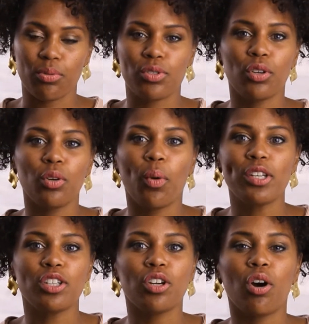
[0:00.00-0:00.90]
So you want
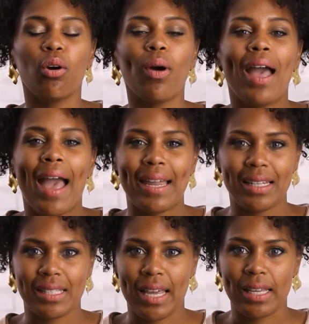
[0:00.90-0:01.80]
to go and
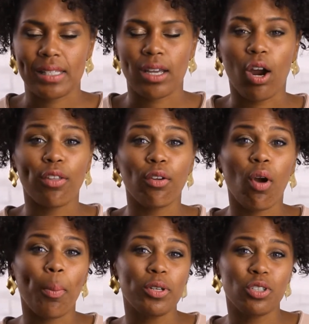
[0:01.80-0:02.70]
assess, are there
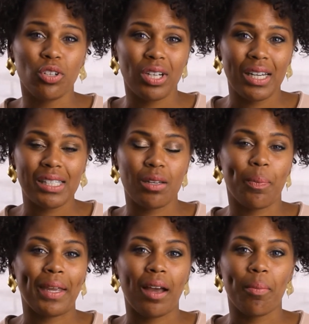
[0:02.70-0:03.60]
opportunities to
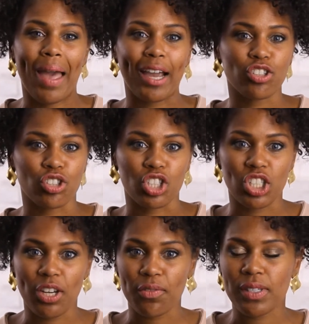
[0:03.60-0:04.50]
pick up extra
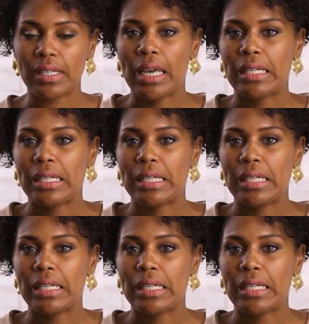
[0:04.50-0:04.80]
shifts,